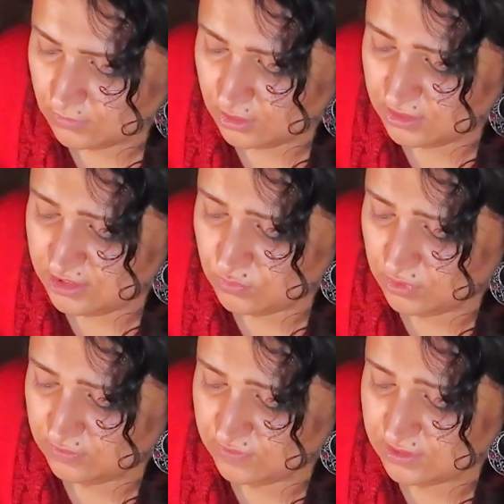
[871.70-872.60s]
And each
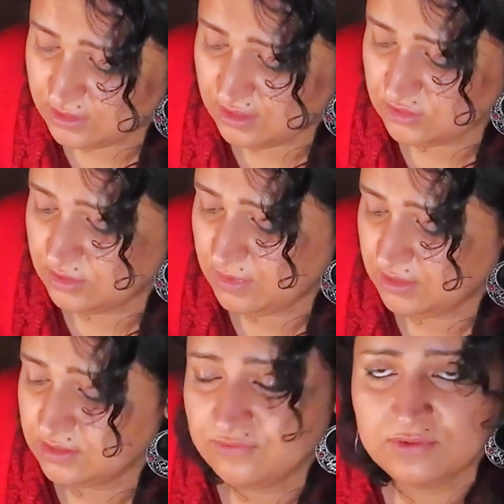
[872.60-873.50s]
one of us can actually make
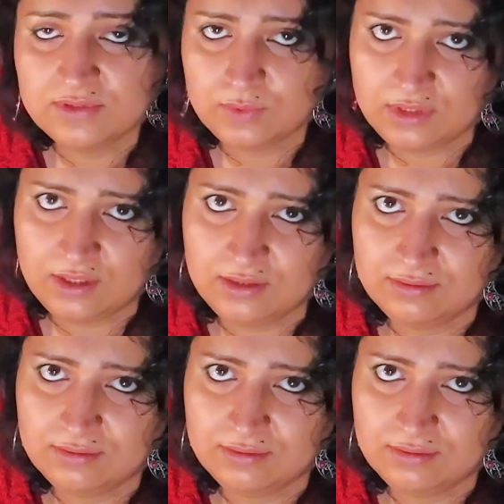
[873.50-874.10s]
a difference in that.